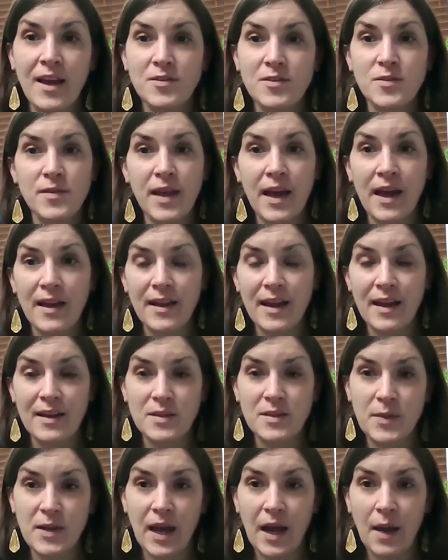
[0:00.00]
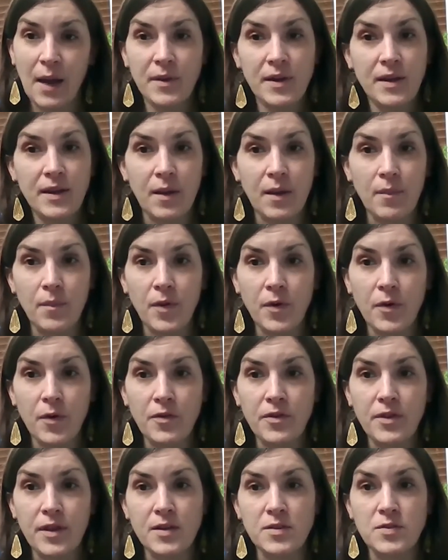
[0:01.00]
So that has been happening at
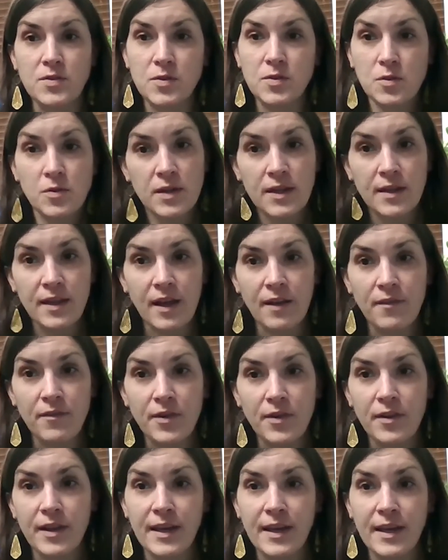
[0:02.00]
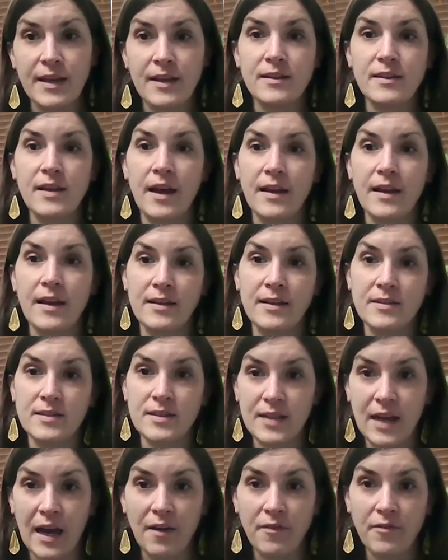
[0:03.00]
both a student level and at a
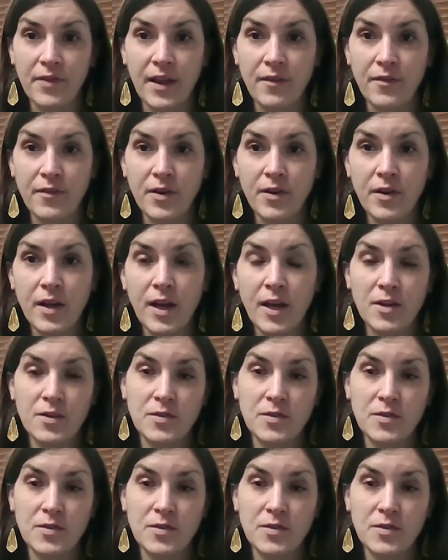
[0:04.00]
staff level.